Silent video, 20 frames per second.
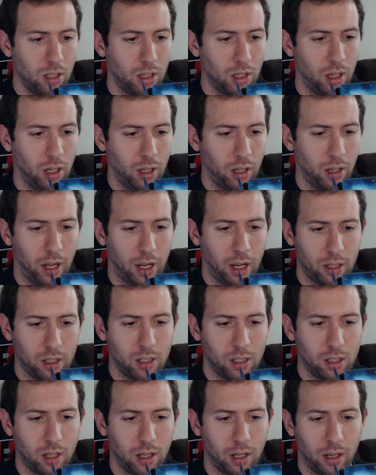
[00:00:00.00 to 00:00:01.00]
Uh,
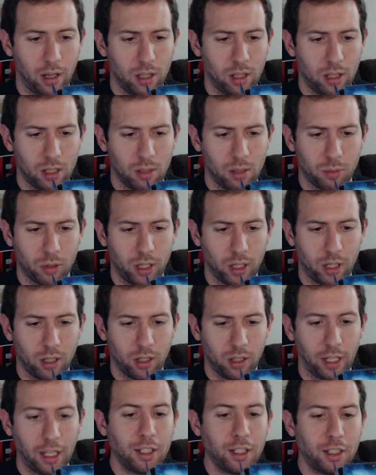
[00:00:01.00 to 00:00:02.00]
alien, yeah, alien
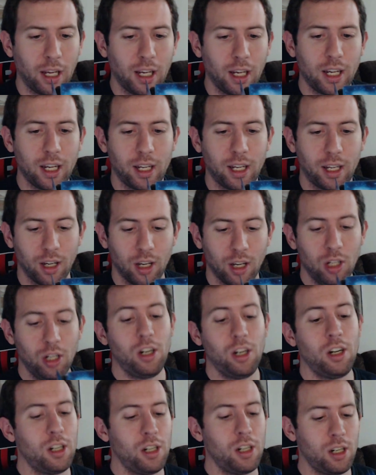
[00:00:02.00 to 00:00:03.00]
predator, ET.
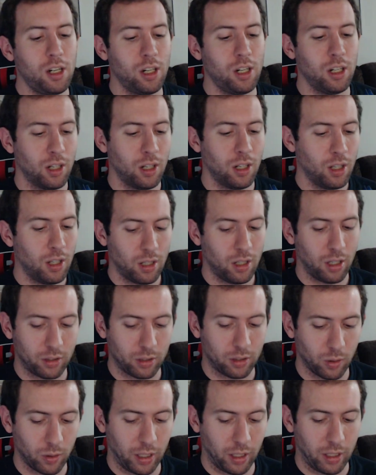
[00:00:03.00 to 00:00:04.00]
Oh, ah! I
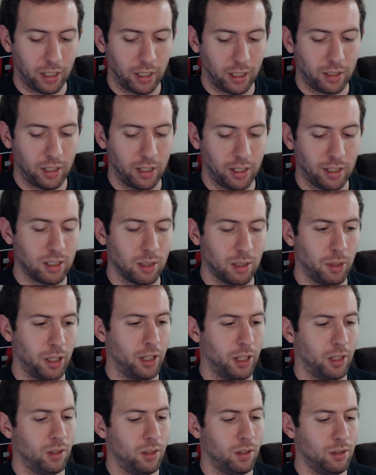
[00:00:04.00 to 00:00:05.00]
have to go get an ET
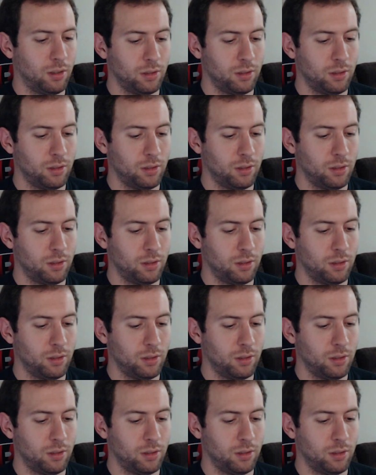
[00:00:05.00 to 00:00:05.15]
somehow.